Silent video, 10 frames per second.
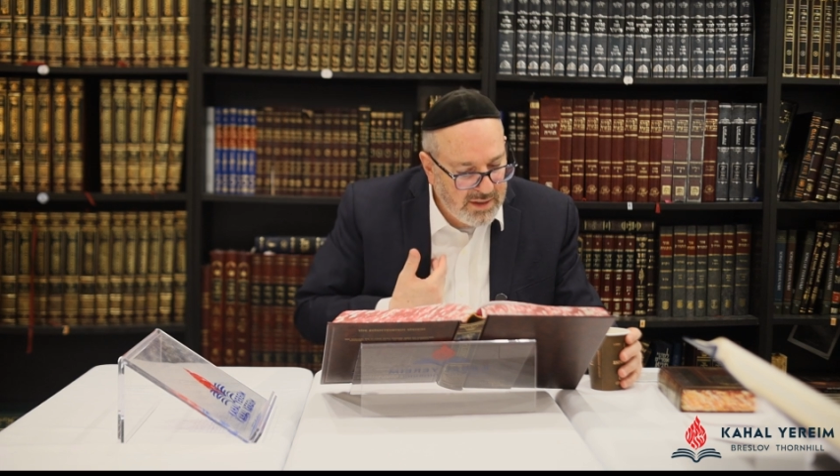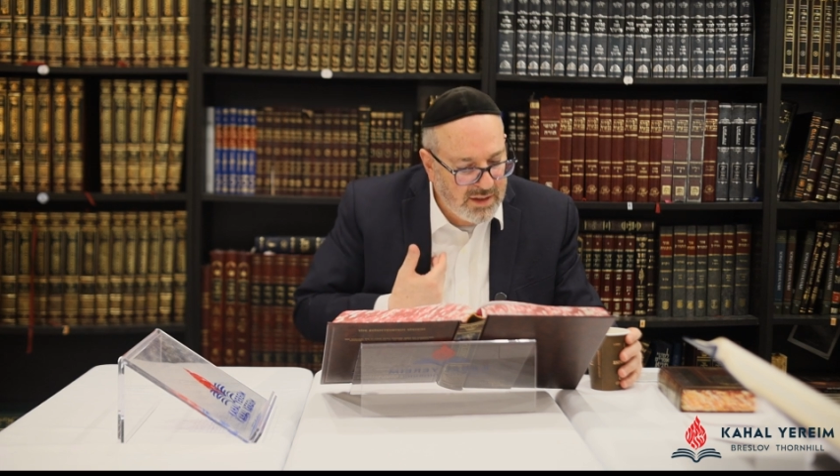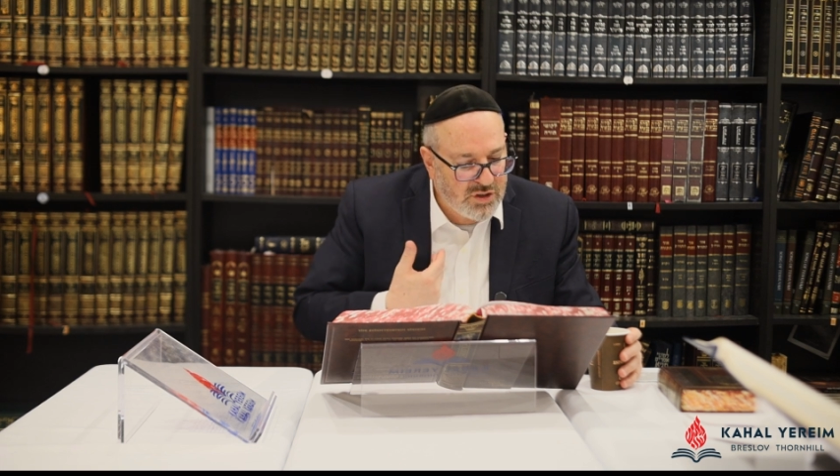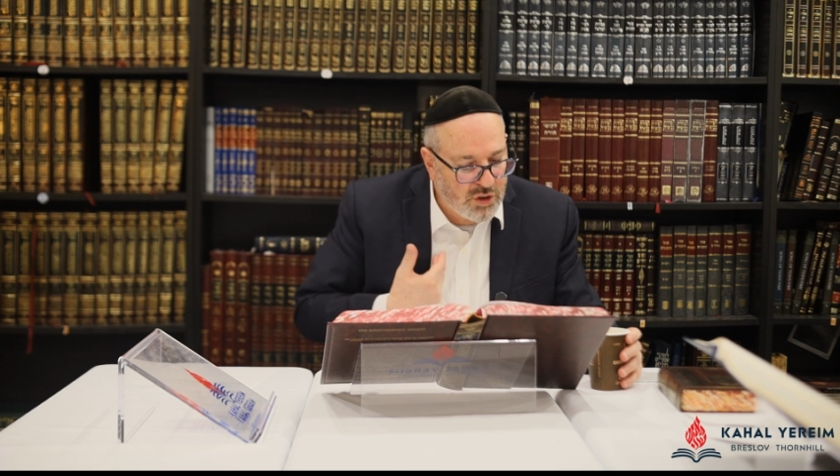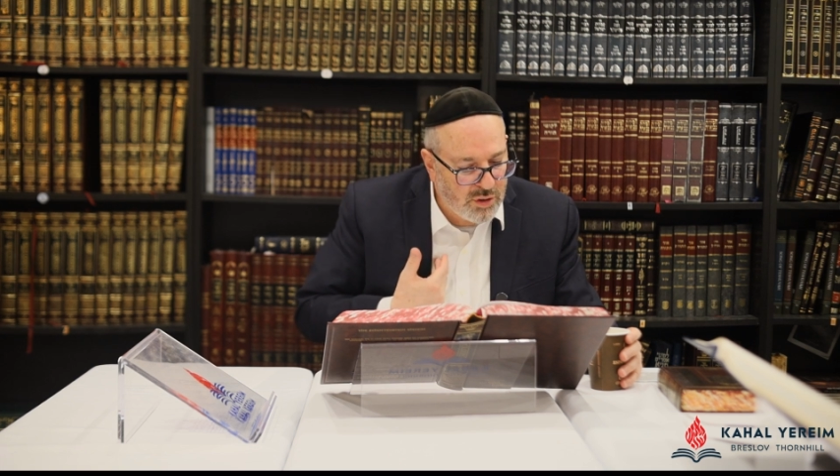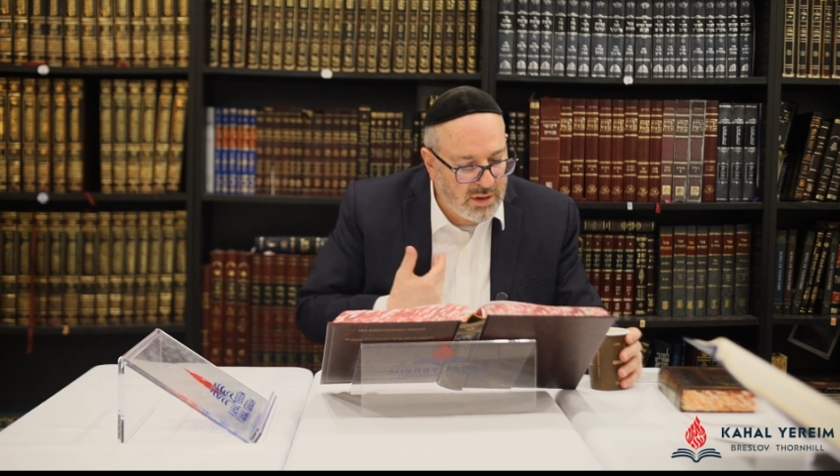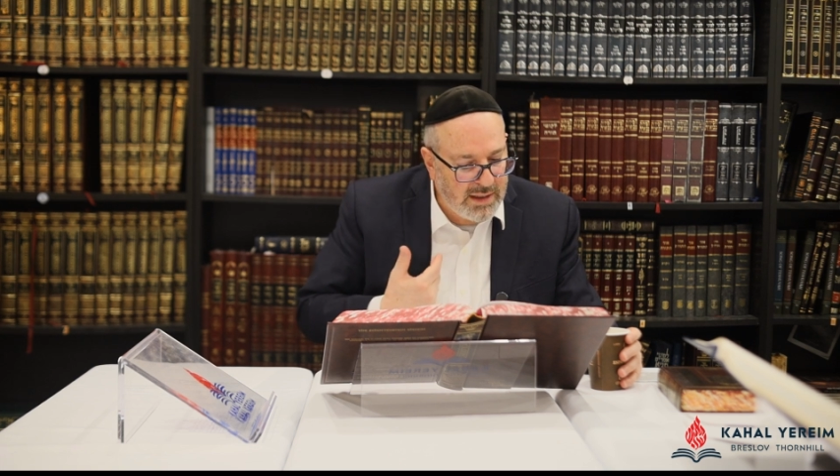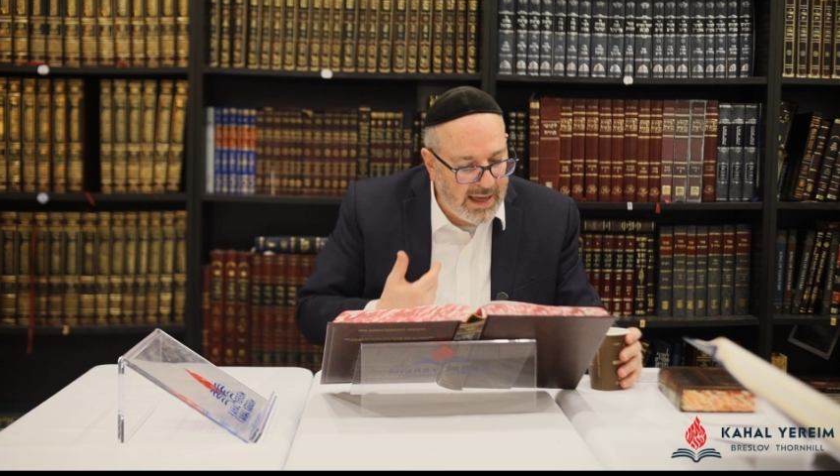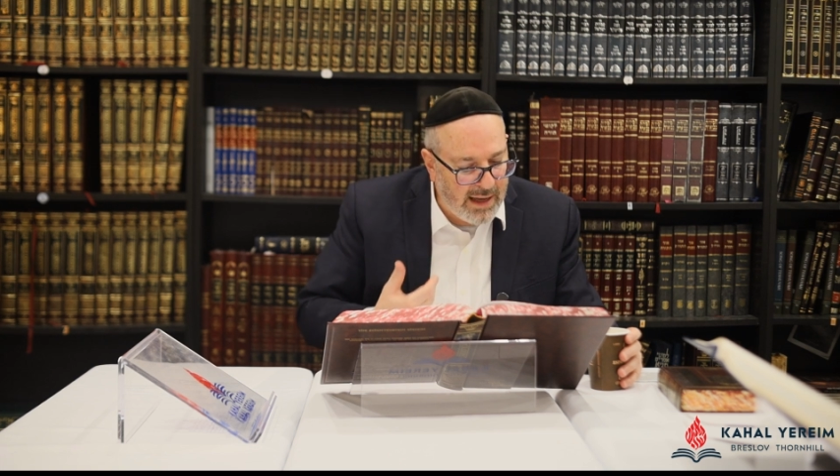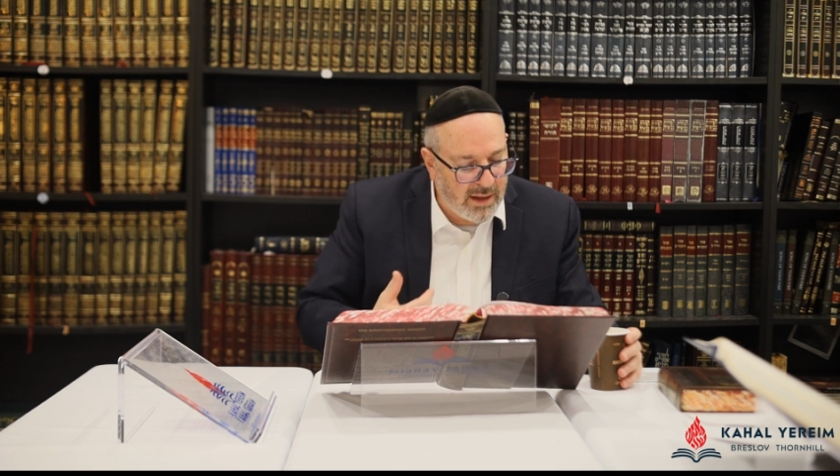that is
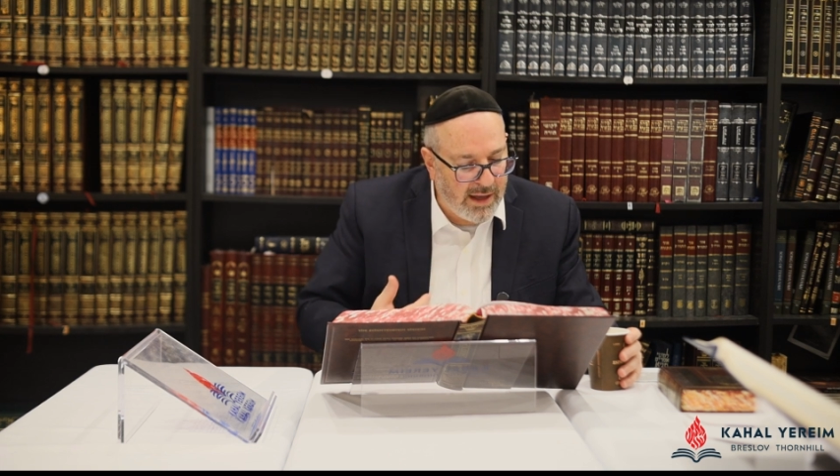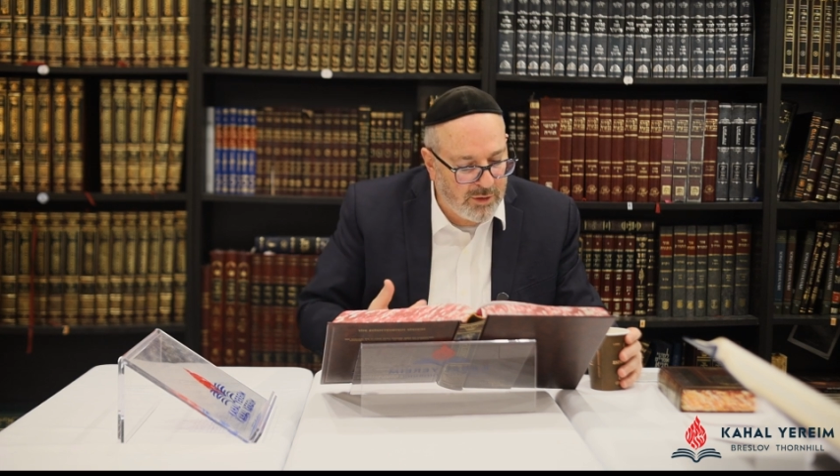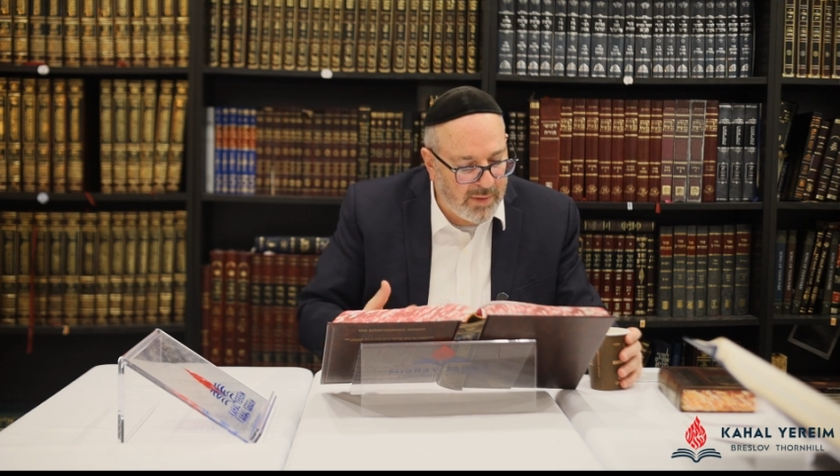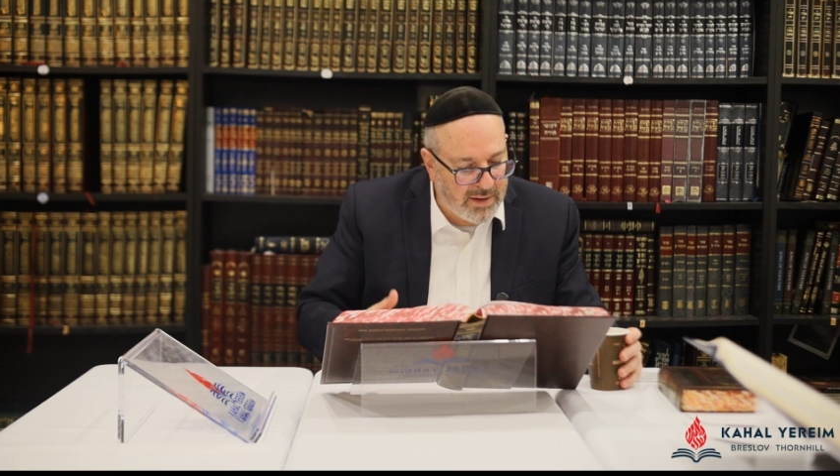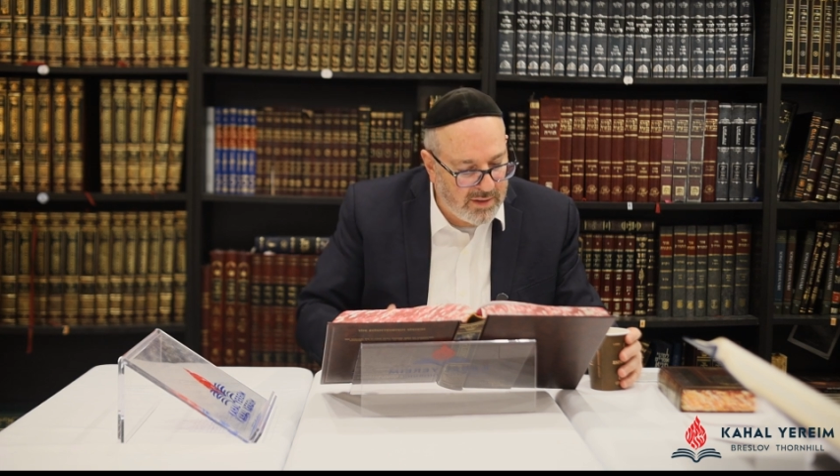currently held by the